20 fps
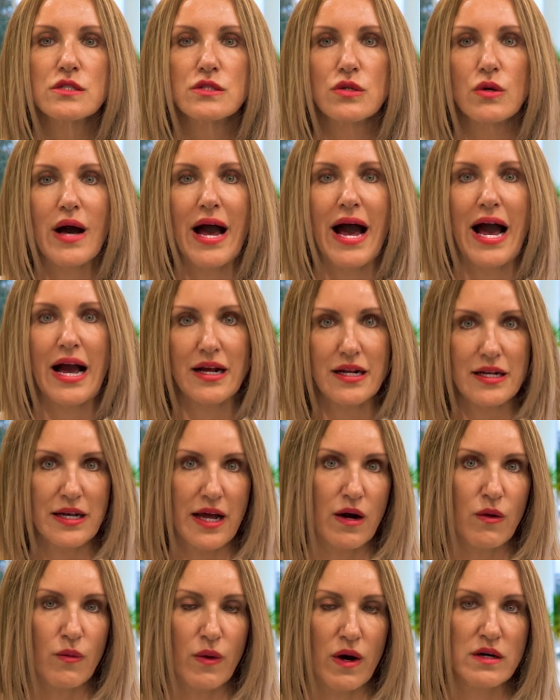so act
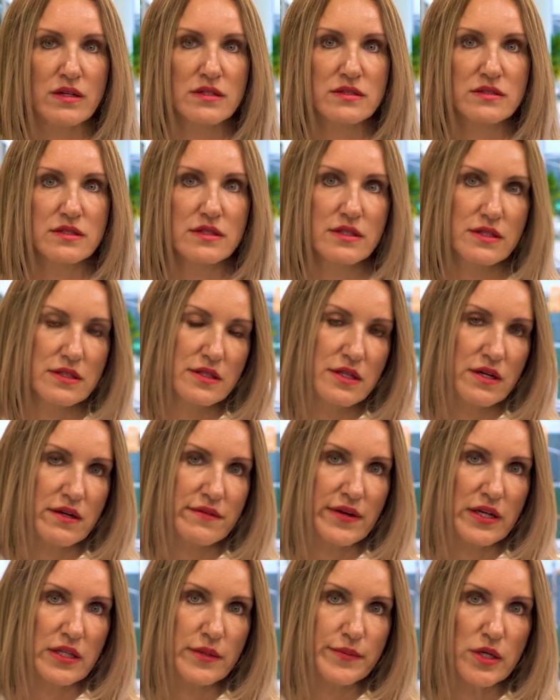now while they're
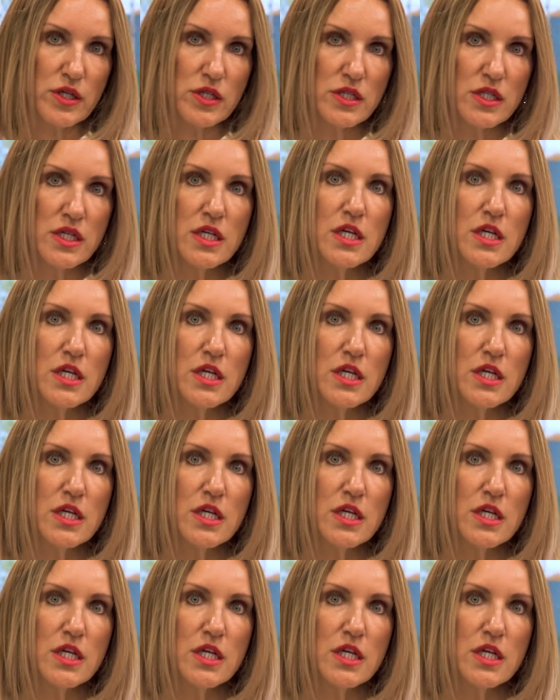available.